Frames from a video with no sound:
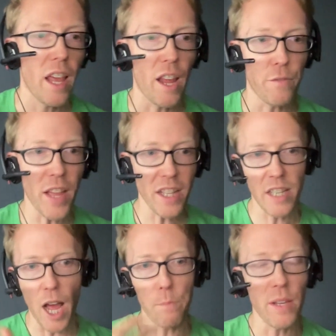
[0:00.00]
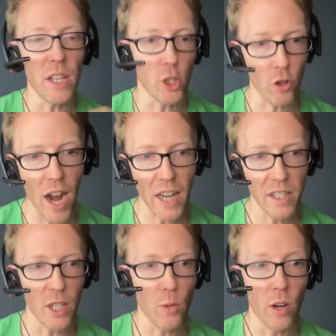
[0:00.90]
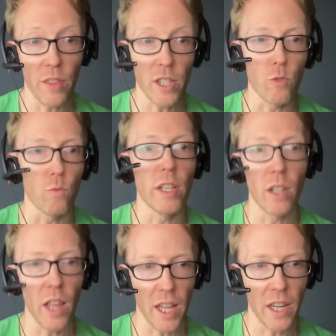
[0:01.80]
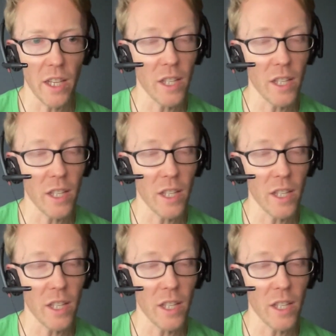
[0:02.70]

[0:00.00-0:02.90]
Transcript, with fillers: if that's not being tracked anywhere, that's a real headache,